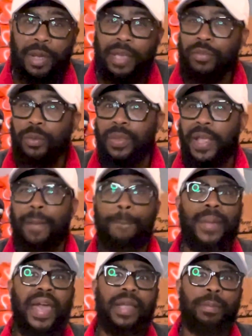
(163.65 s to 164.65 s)
I even like
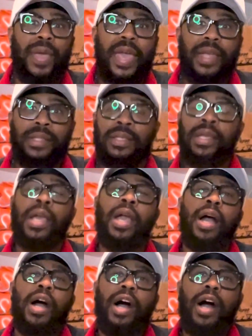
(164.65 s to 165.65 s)
backpack
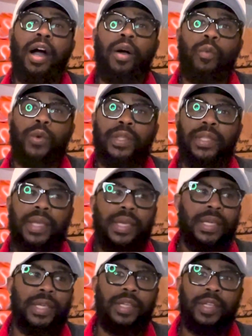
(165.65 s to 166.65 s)
with
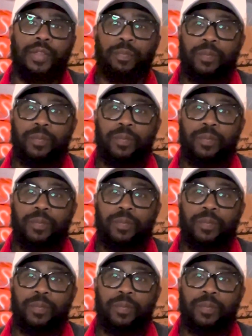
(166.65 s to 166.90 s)
a